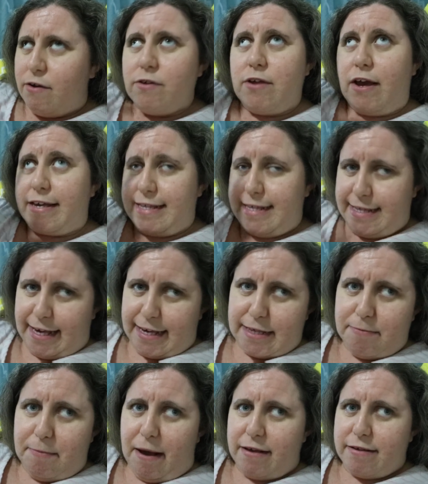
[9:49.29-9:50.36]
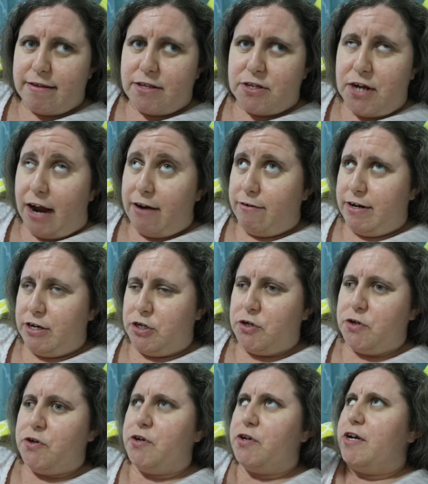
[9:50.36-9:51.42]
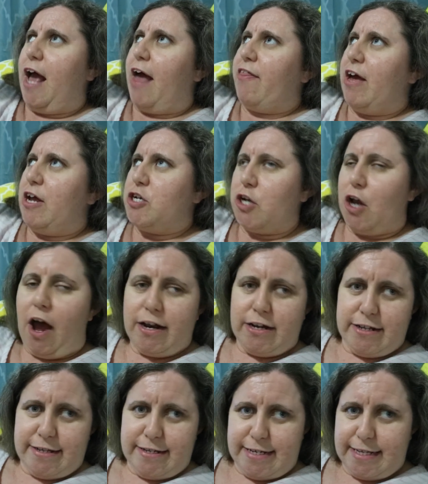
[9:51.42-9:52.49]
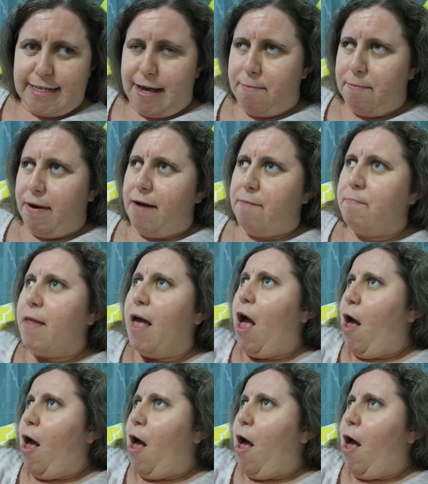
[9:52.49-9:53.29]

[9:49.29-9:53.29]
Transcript: It's like 6 months, January to June and then July to December,